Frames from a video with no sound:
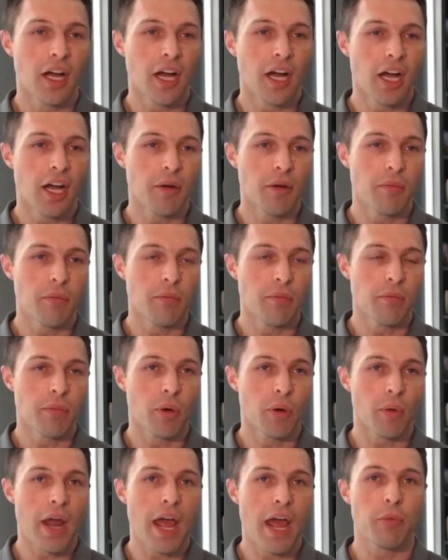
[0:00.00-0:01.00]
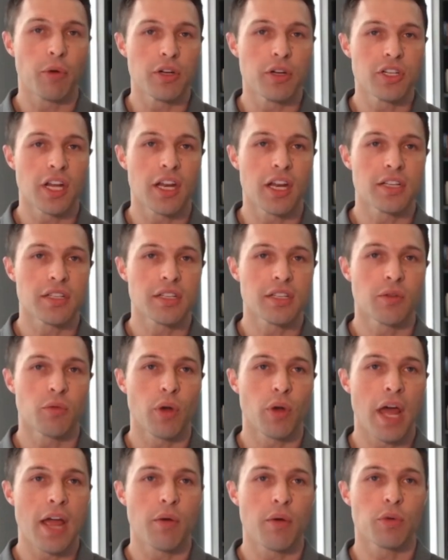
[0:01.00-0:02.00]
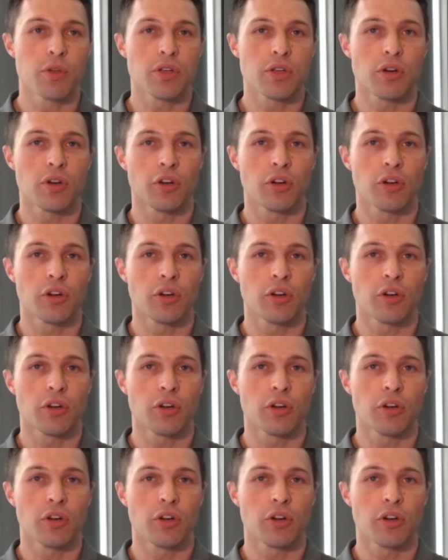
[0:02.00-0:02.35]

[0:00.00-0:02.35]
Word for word: Uh, but what I appreciate is when I was